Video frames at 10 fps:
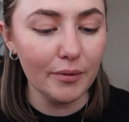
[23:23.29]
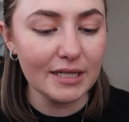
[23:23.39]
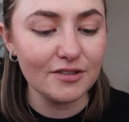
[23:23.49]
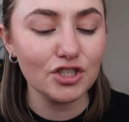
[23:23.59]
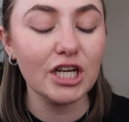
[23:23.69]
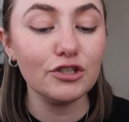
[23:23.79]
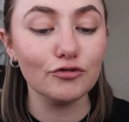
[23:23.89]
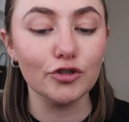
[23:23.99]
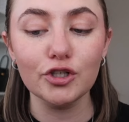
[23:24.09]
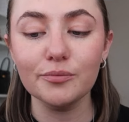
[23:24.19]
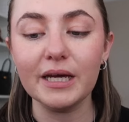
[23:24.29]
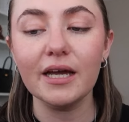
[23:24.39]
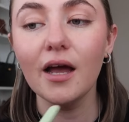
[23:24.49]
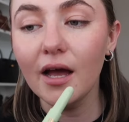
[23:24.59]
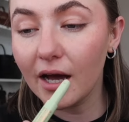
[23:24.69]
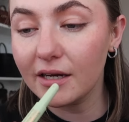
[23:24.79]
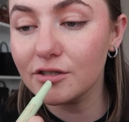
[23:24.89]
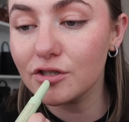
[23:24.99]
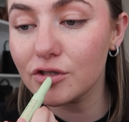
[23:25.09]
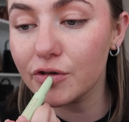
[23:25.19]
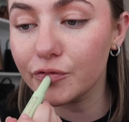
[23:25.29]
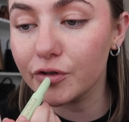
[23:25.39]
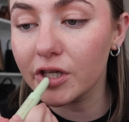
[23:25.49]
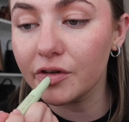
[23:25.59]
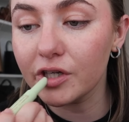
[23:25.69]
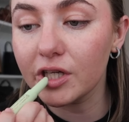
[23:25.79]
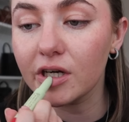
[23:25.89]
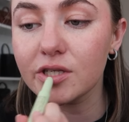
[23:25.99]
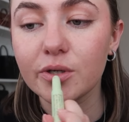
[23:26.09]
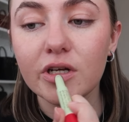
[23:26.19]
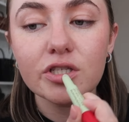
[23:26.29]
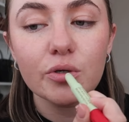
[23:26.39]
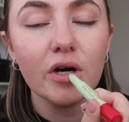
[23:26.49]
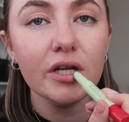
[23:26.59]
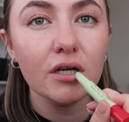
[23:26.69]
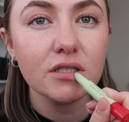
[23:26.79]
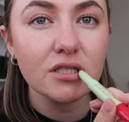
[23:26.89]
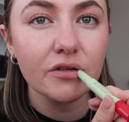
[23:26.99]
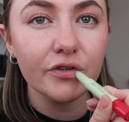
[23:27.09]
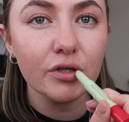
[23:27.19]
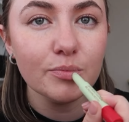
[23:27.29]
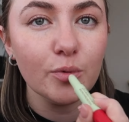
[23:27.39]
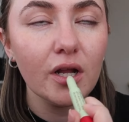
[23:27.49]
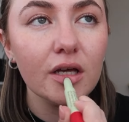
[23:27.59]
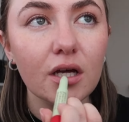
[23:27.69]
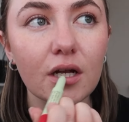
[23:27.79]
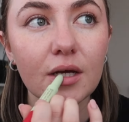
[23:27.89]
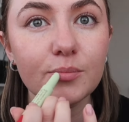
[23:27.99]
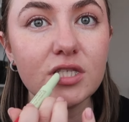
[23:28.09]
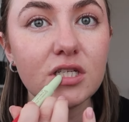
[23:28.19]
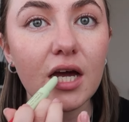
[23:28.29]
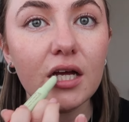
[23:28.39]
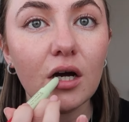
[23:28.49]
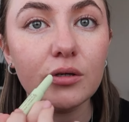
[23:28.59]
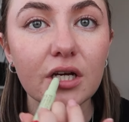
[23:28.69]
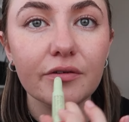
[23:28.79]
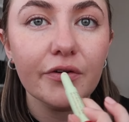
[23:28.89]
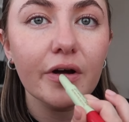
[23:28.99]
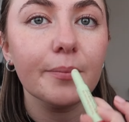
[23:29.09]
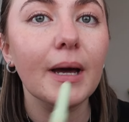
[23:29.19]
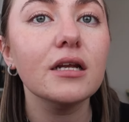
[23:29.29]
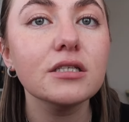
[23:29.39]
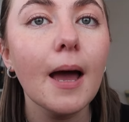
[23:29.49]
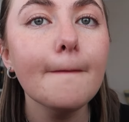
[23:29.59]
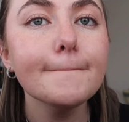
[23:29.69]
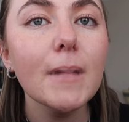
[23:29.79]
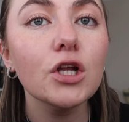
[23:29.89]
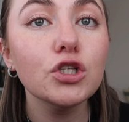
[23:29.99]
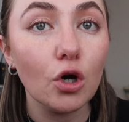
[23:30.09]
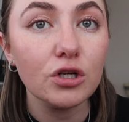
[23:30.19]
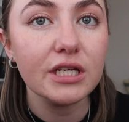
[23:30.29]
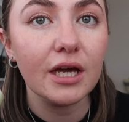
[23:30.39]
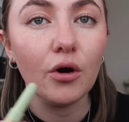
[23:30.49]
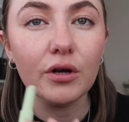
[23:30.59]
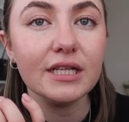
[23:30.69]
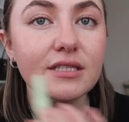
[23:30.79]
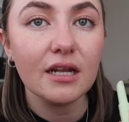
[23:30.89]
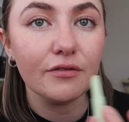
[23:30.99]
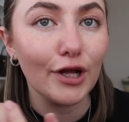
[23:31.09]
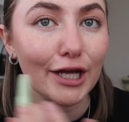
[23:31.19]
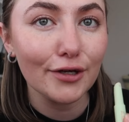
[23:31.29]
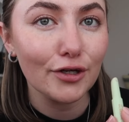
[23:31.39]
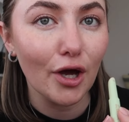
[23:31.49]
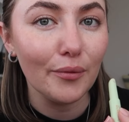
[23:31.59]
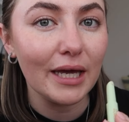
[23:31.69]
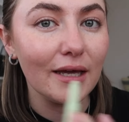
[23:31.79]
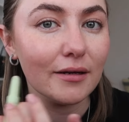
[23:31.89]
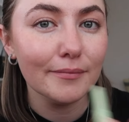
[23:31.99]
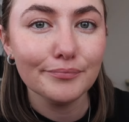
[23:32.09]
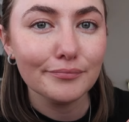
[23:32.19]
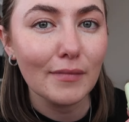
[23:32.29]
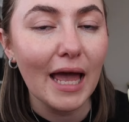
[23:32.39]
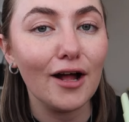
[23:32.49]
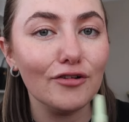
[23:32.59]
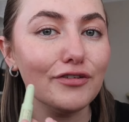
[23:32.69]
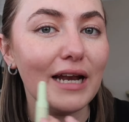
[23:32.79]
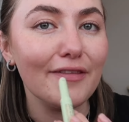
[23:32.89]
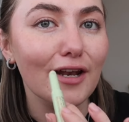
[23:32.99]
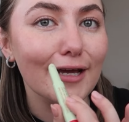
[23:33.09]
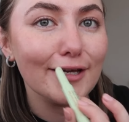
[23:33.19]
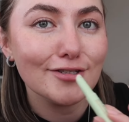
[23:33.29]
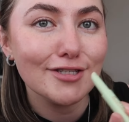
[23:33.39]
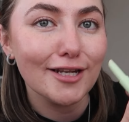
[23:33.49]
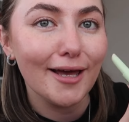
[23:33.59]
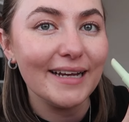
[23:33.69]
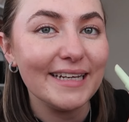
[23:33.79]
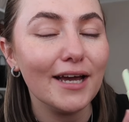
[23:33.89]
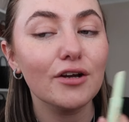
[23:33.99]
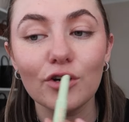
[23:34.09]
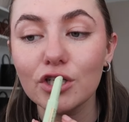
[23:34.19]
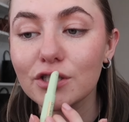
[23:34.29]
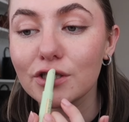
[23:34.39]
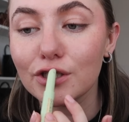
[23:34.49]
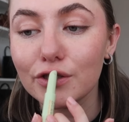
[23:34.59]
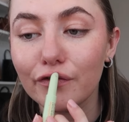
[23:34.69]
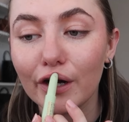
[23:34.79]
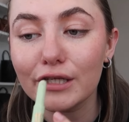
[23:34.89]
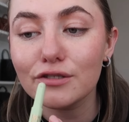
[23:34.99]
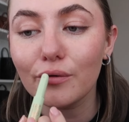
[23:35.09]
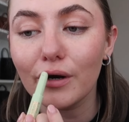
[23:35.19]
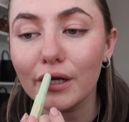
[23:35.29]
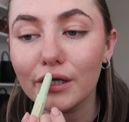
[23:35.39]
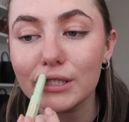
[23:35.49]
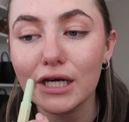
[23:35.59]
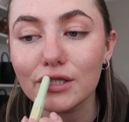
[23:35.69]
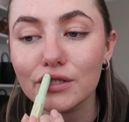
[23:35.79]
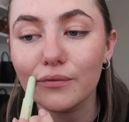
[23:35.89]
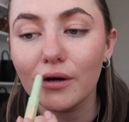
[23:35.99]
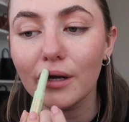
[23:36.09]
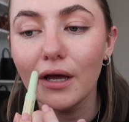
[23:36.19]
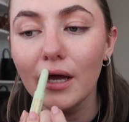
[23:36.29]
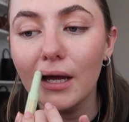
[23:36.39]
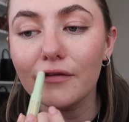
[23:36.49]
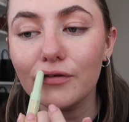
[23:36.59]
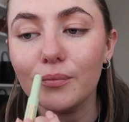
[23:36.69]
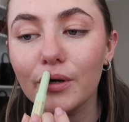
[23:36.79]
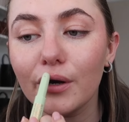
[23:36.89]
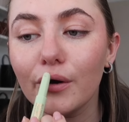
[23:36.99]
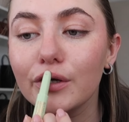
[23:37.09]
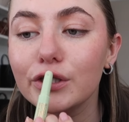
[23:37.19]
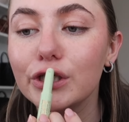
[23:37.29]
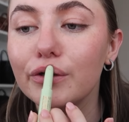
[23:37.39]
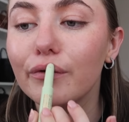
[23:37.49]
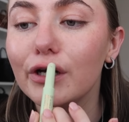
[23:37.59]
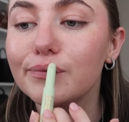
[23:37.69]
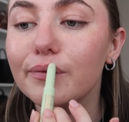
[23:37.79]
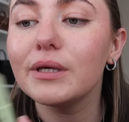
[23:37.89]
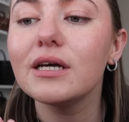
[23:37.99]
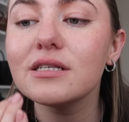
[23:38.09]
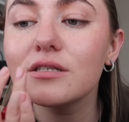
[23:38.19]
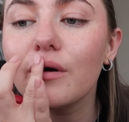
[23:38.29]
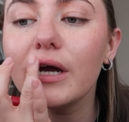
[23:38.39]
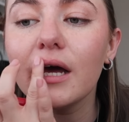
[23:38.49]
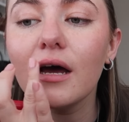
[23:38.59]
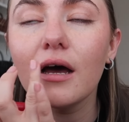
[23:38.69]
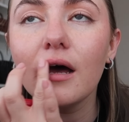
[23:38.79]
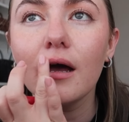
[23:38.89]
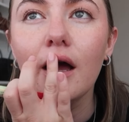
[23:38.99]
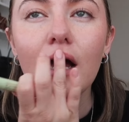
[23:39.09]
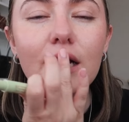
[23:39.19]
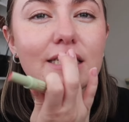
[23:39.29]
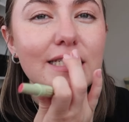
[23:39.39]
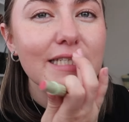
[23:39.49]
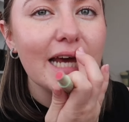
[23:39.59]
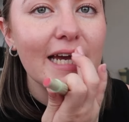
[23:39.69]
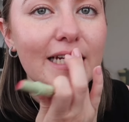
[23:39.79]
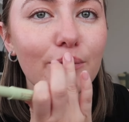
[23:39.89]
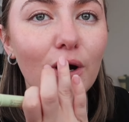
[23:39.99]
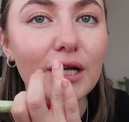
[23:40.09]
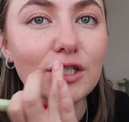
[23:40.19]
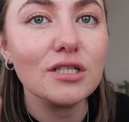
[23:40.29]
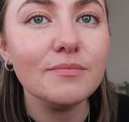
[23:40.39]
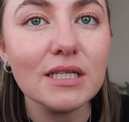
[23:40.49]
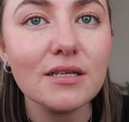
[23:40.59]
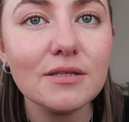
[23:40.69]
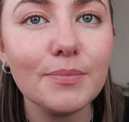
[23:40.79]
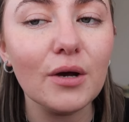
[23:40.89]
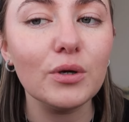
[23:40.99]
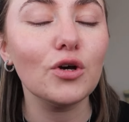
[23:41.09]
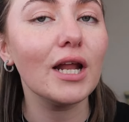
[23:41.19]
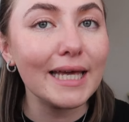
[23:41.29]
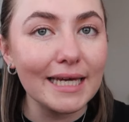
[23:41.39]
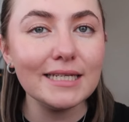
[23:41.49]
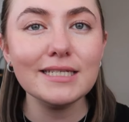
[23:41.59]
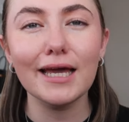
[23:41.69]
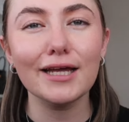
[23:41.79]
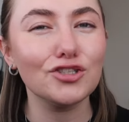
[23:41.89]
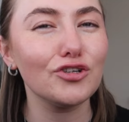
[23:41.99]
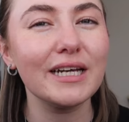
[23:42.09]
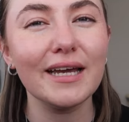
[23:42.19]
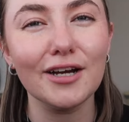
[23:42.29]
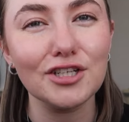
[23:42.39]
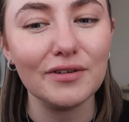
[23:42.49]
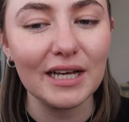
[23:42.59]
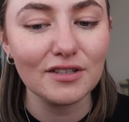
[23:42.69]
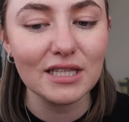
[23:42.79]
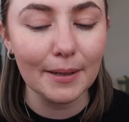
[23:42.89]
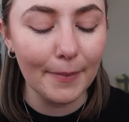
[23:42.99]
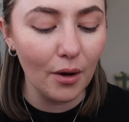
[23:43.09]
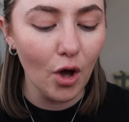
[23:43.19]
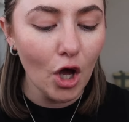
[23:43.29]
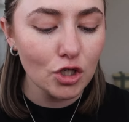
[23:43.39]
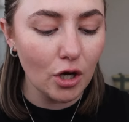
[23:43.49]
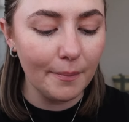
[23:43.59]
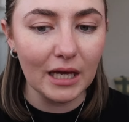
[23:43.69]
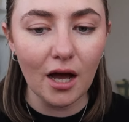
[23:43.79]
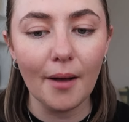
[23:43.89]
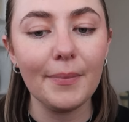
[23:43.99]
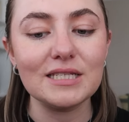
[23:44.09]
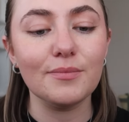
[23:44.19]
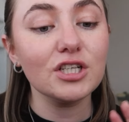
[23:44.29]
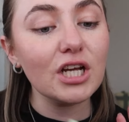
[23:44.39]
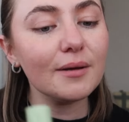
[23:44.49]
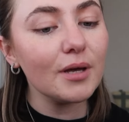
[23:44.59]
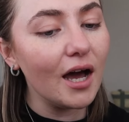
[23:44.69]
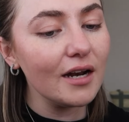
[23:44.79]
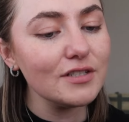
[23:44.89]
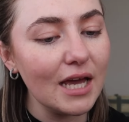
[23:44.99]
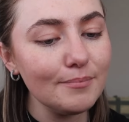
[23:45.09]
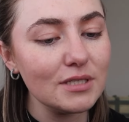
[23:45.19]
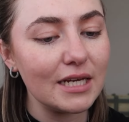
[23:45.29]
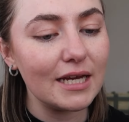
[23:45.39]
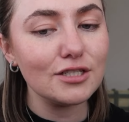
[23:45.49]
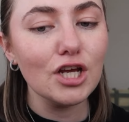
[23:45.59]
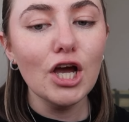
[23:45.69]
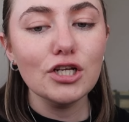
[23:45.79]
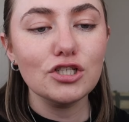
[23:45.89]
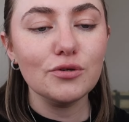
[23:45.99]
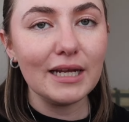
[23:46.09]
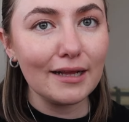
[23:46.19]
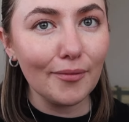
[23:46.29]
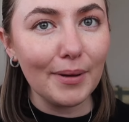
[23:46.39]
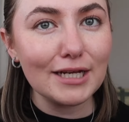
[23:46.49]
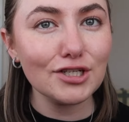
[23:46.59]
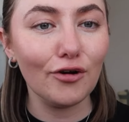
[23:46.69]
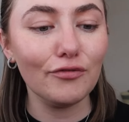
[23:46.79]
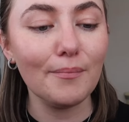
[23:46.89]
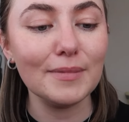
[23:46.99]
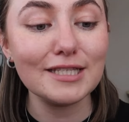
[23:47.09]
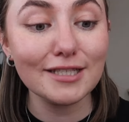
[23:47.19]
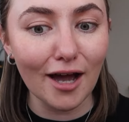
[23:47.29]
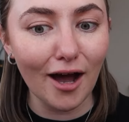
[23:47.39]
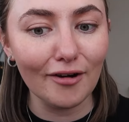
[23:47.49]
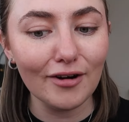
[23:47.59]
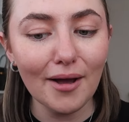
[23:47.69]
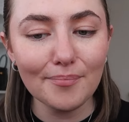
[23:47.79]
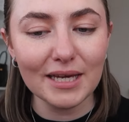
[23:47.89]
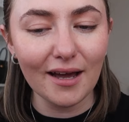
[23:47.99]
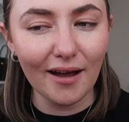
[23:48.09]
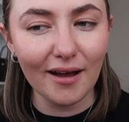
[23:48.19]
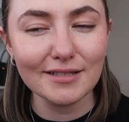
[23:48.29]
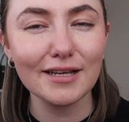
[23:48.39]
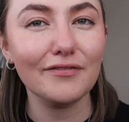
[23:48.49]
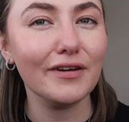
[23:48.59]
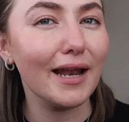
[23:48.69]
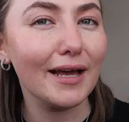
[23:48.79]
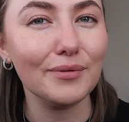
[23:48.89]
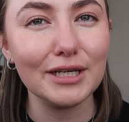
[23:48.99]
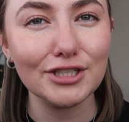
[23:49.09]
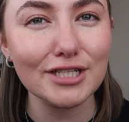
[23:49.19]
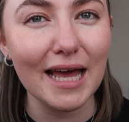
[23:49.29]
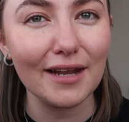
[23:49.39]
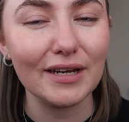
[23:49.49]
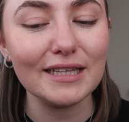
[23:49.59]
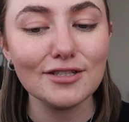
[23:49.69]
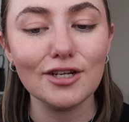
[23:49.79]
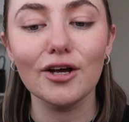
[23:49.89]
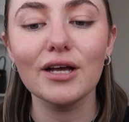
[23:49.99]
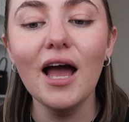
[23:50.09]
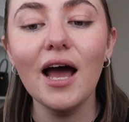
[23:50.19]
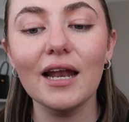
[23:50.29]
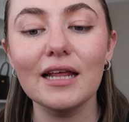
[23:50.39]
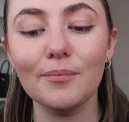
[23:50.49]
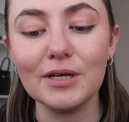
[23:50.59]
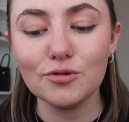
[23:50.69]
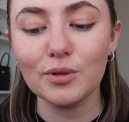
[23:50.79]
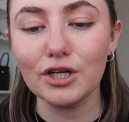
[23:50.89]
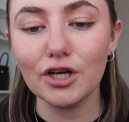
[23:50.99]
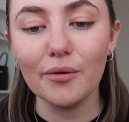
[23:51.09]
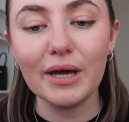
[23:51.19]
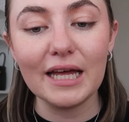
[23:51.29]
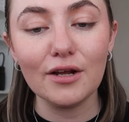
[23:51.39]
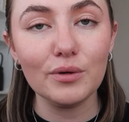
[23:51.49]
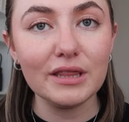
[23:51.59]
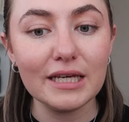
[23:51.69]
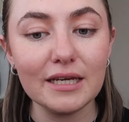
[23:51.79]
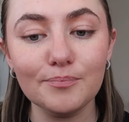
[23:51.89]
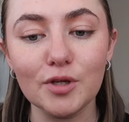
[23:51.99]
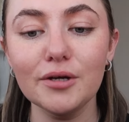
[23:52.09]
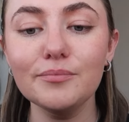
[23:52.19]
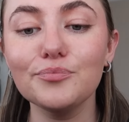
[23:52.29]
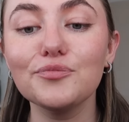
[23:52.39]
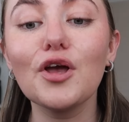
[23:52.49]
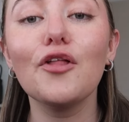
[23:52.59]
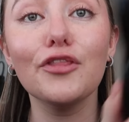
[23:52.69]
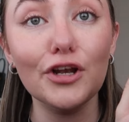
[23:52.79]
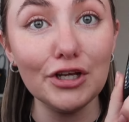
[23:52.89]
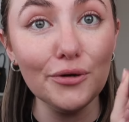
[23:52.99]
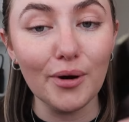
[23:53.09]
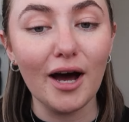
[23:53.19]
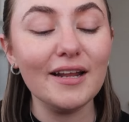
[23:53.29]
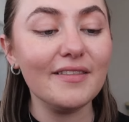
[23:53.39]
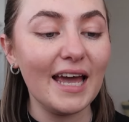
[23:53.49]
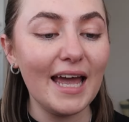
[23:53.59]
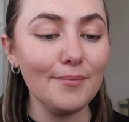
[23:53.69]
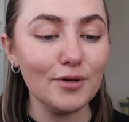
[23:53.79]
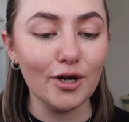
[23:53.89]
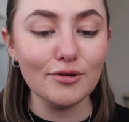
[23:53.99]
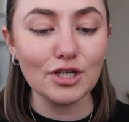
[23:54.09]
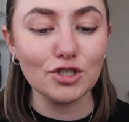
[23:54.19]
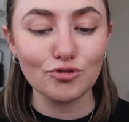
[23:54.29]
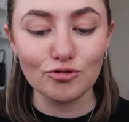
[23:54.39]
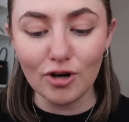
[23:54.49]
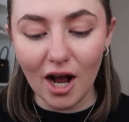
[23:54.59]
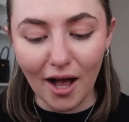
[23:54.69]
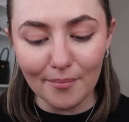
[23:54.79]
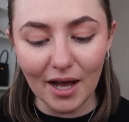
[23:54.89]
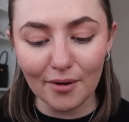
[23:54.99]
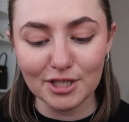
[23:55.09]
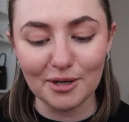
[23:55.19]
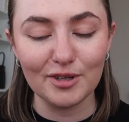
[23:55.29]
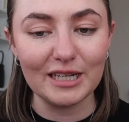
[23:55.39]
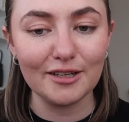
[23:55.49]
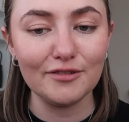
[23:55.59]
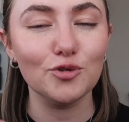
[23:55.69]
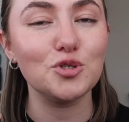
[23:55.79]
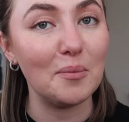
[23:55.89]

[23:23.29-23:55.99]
It's in the shade Ruby, and it's just a really, really nice one. It's quite nice because it feels more like a lip stain. I would definitely recommend dotting it on instead of like going hell for leather, like sliding it across, because I do find it's quite an intense one if you put it on too much. But because it's quite a stainy one, it just means it's better when you're like eating and drinking. I don't really have to think about topping it up as much. And I'm kind of tempted to do a little bit of mascara, because I feel like we can just elevate this look a little bit. So we're going to go in with the new one, the Hypnose Drama, which I'm really looking forward to.